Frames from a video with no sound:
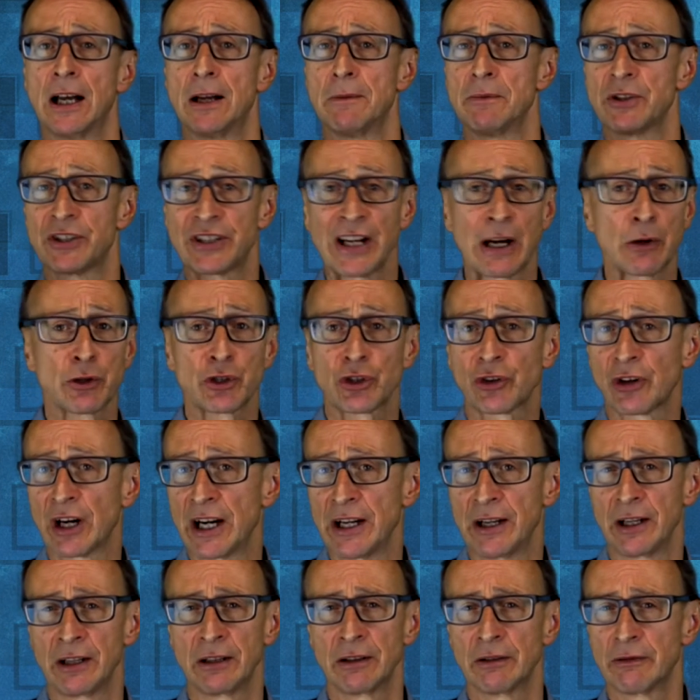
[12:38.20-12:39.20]
sales
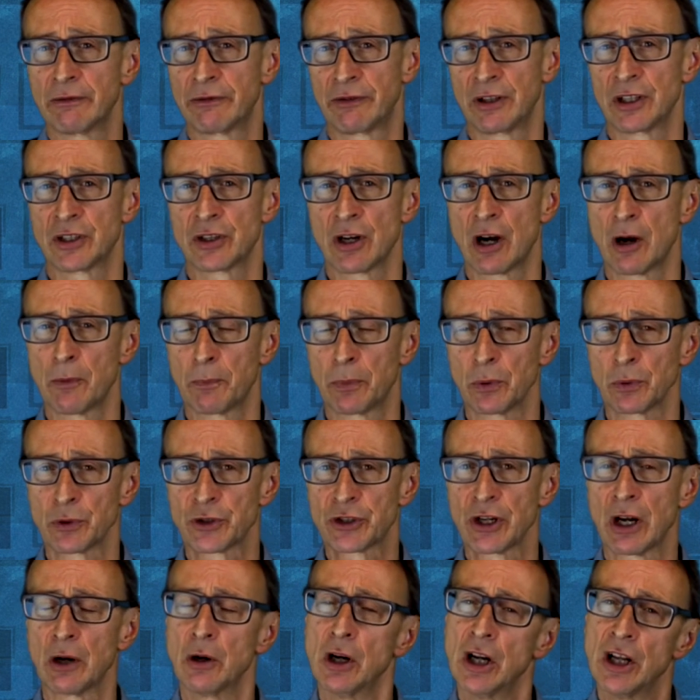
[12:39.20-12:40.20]
training, for example.
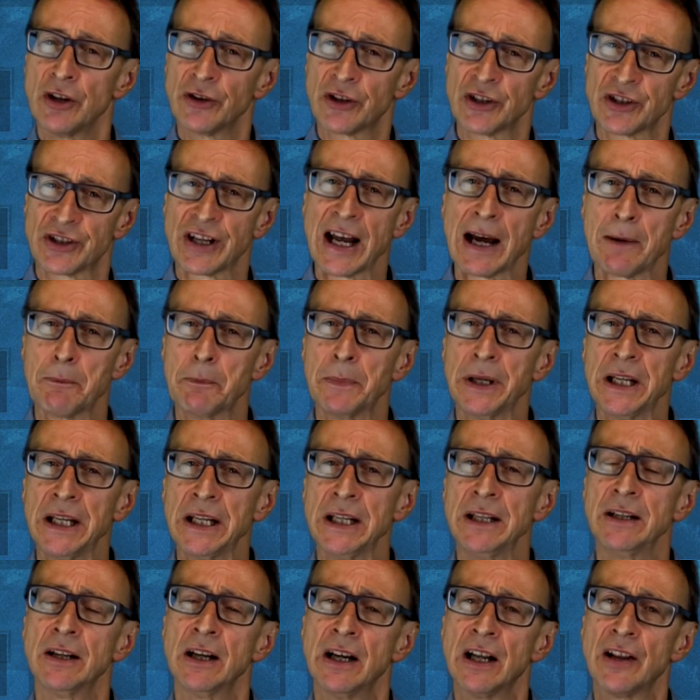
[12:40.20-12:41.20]
So does that
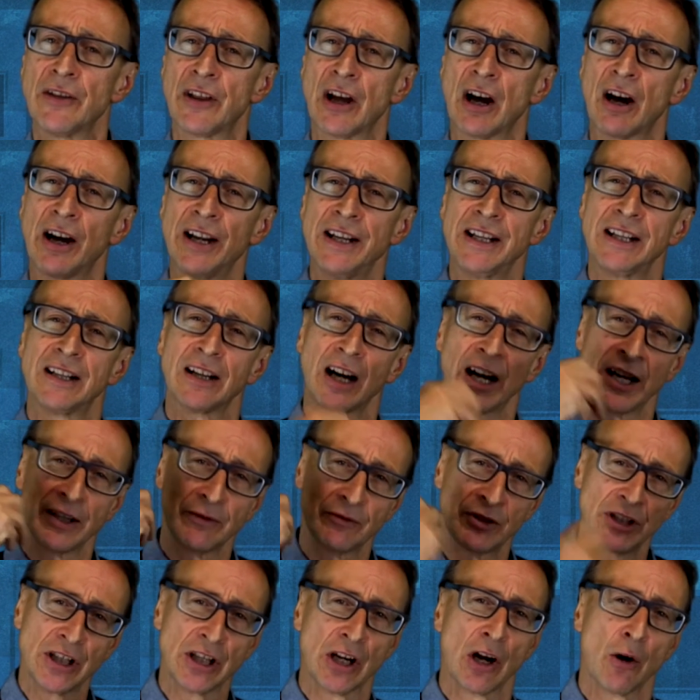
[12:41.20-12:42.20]
mean that
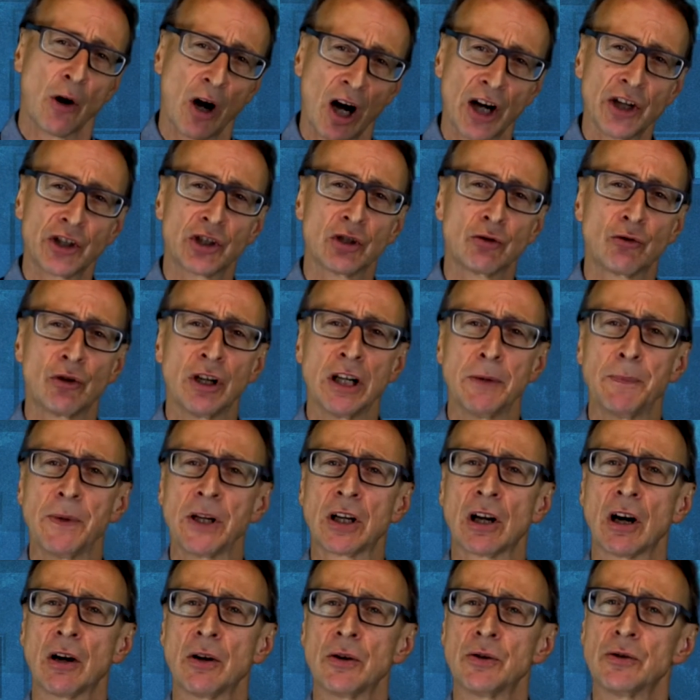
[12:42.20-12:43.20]
I should really be
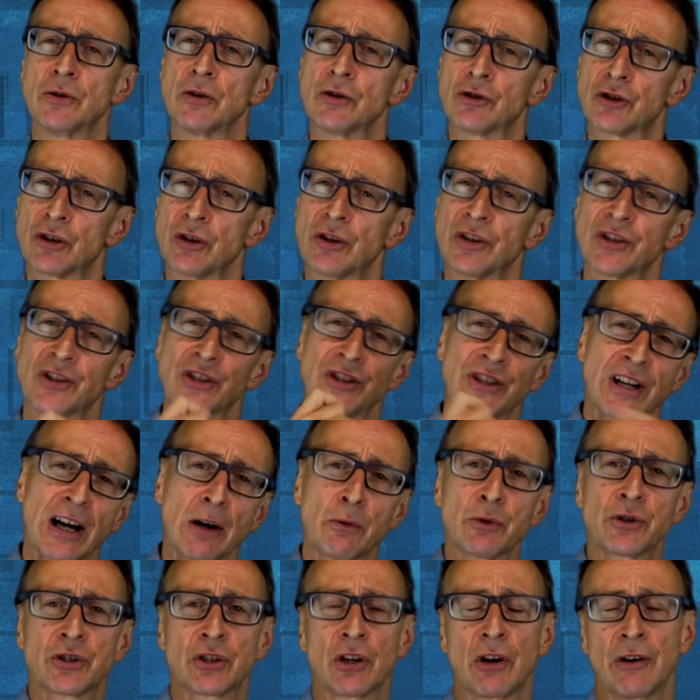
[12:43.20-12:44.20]
going to the
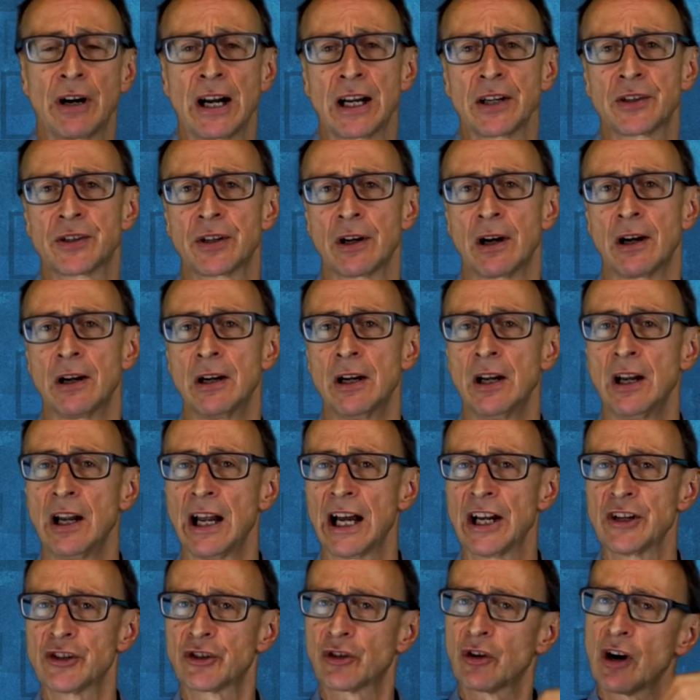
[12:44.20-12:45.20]
sales director
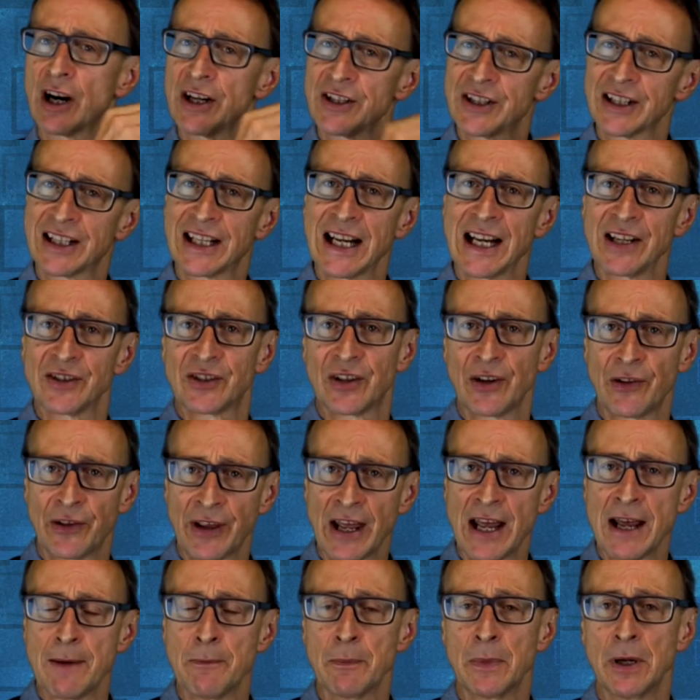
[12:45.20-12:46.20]
and trying to get to
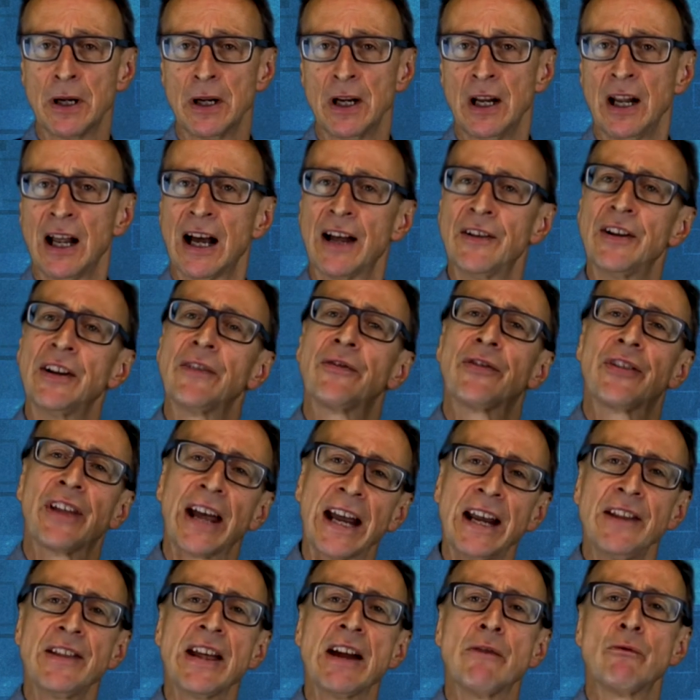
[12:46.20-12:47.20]
them? And if
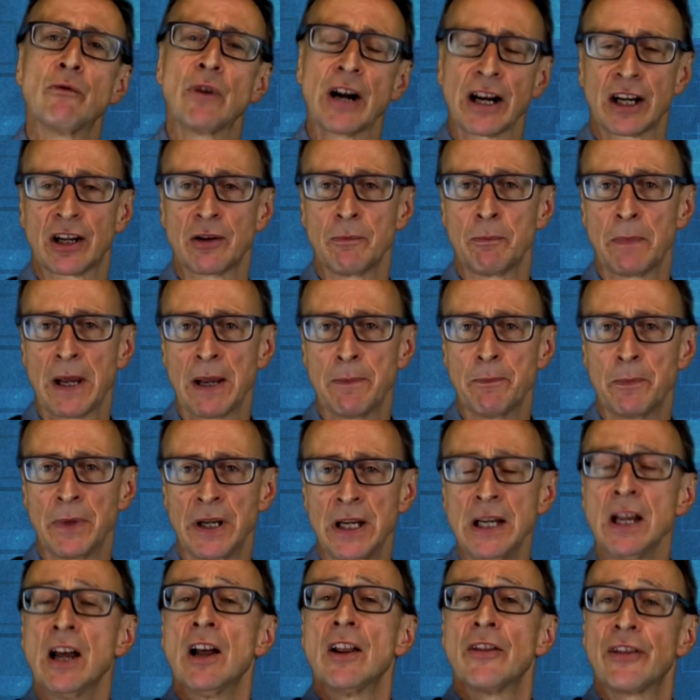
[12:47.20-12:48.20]
they then recommend
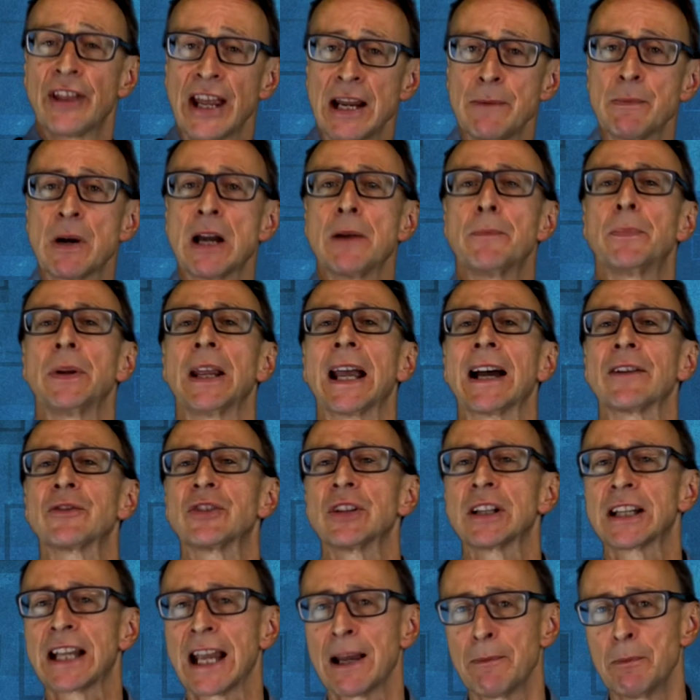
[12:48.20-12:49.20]
me, they may be able to
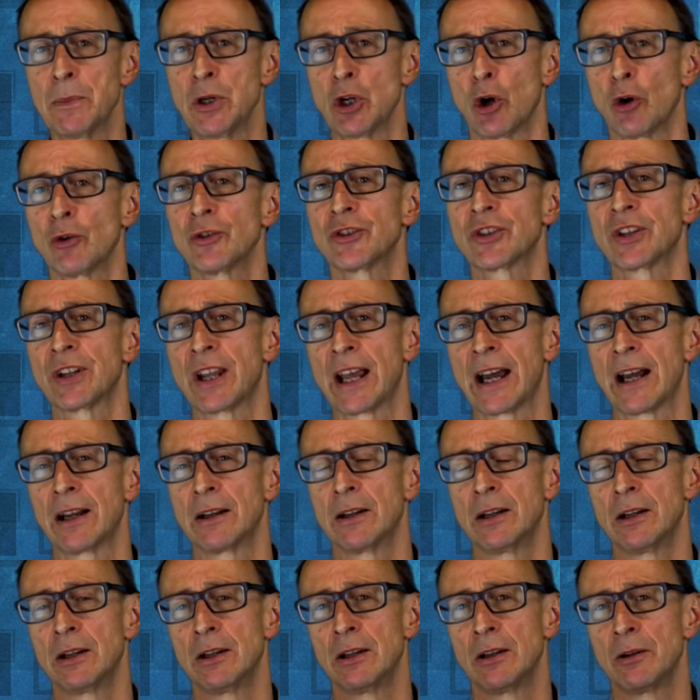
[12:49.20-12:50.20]
get me onto that
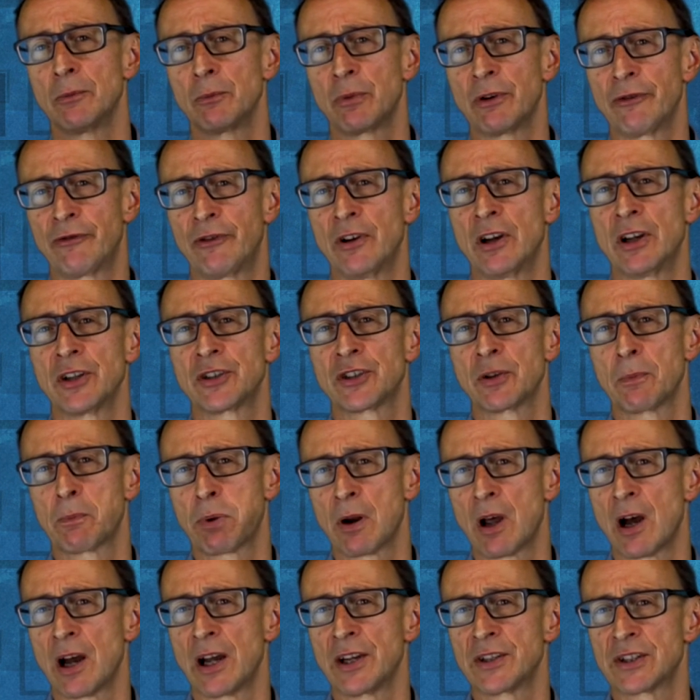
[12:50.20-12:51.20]
preferred
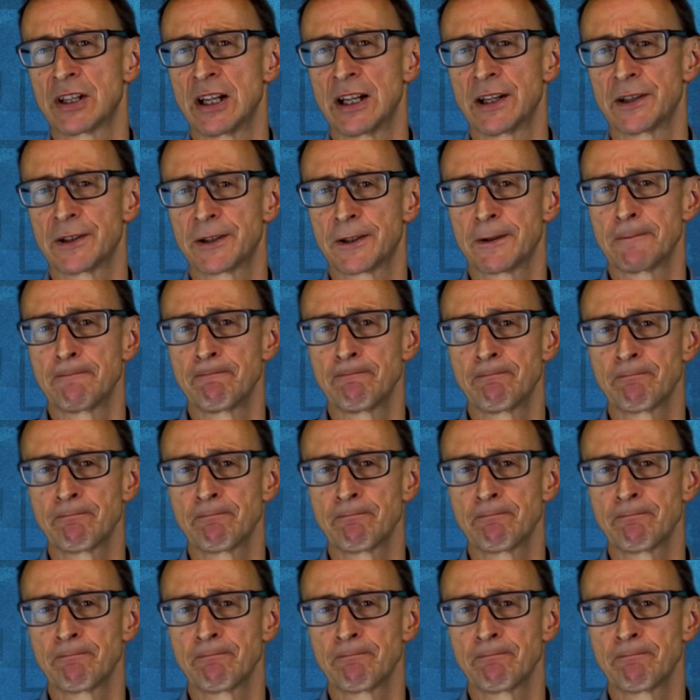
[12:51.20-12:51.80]
suppliers list.